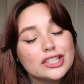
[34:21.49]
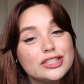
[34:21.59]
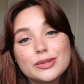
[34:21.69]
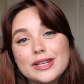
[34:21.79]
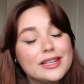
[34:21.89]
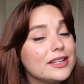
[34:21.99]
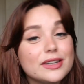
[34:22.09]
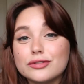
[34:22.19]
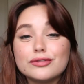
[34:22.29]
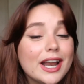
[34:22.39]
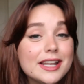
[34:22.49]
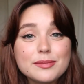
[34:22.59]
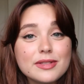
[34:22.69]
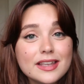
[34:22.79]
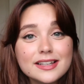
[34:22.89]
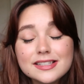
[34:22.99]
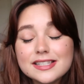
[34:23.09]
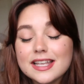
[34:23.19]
doing random things,